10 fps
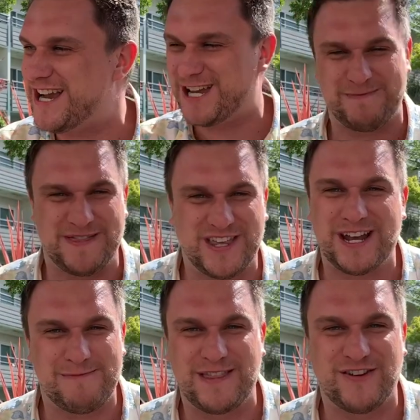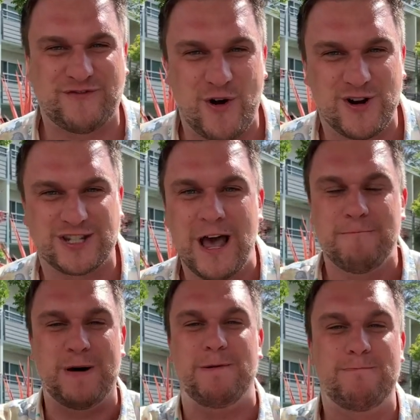I could have been thinking about the Force.
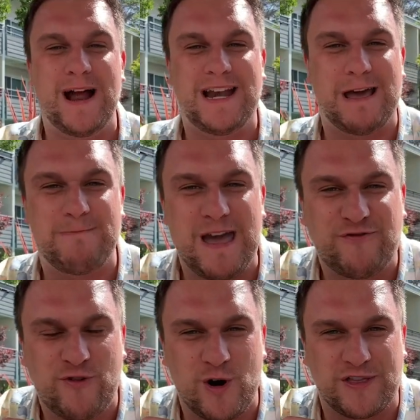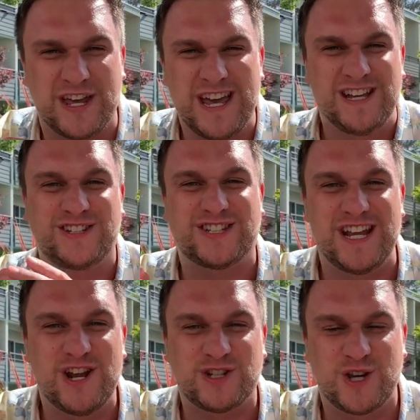But Monday, May 4th,
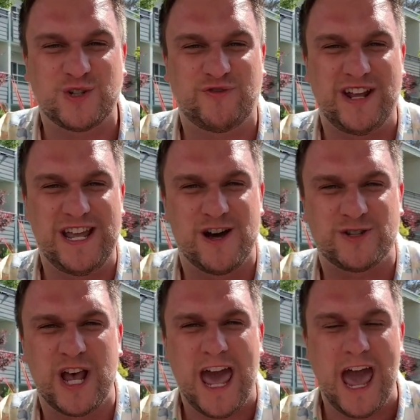send us those videos,